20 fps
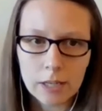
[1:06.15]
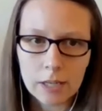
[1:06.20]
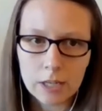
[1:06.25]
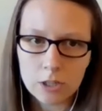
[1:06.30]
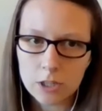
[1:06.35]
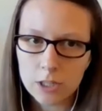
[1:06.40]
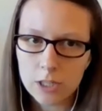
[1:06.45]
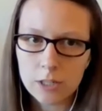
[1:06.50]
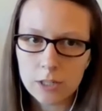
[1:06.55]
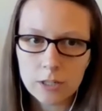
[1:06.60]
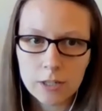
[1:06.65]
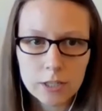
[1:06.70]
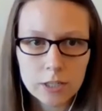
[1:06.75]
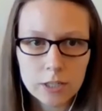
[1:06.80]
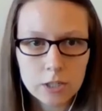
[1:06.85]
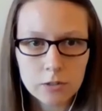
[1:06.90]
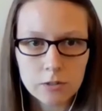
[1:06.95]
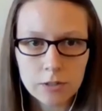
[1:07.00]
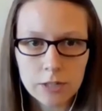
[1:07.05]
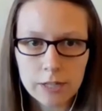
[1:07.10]
EKG
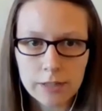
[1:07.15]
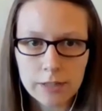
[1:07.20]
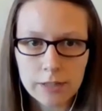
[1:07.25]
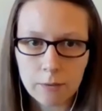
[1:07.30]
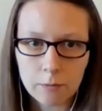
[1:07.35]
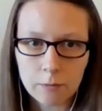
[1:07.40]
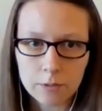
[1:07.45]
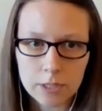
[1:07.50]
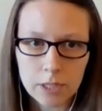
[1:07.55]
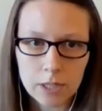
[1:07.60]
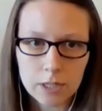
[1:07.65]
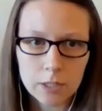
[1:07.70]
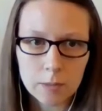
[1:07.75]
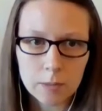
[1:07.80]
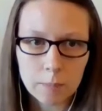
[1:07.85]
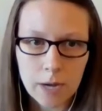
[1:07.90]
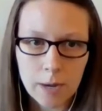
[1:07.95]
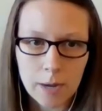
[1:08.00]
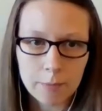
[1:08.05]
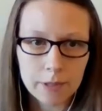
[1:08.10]
or history, that will start